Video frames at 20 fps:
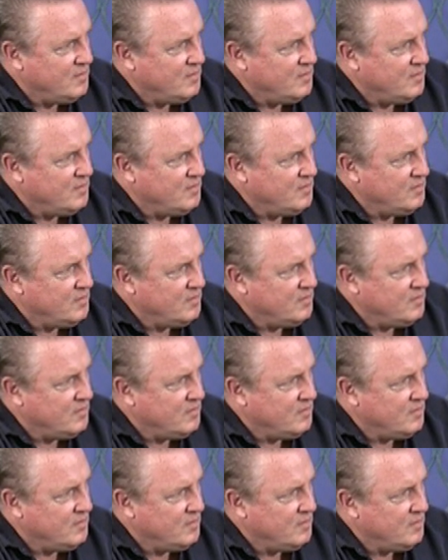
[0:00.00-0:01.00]

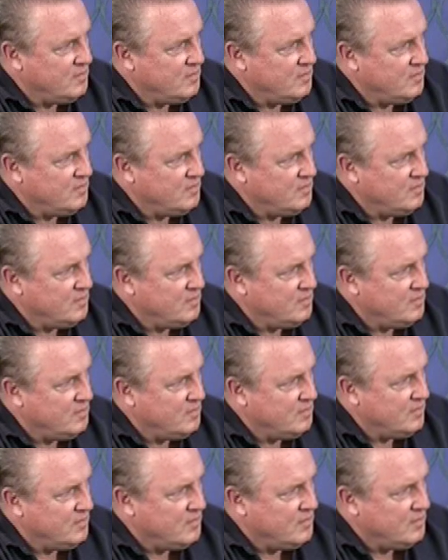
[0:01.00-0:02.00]

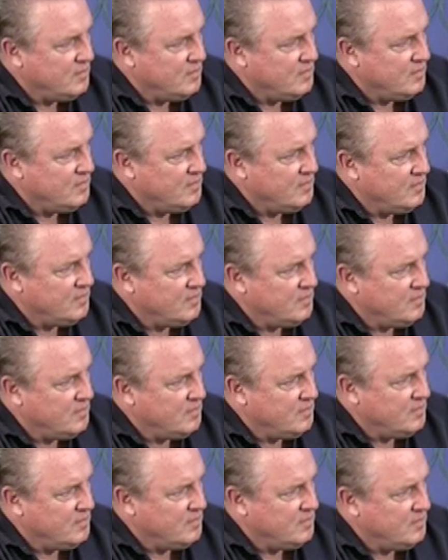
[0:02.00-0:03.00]

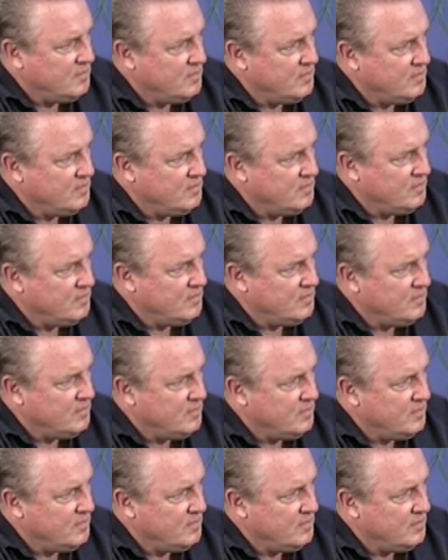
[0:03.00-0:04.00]

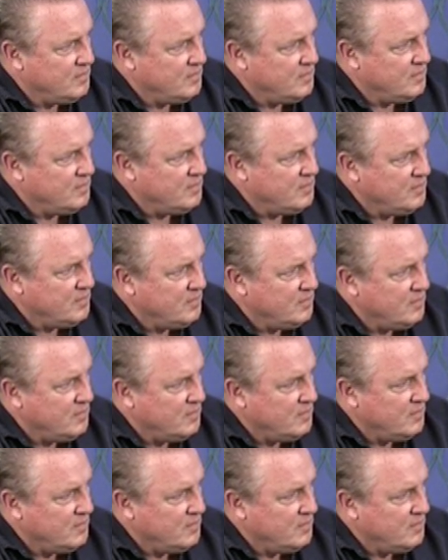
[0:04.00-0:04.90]
[no speech]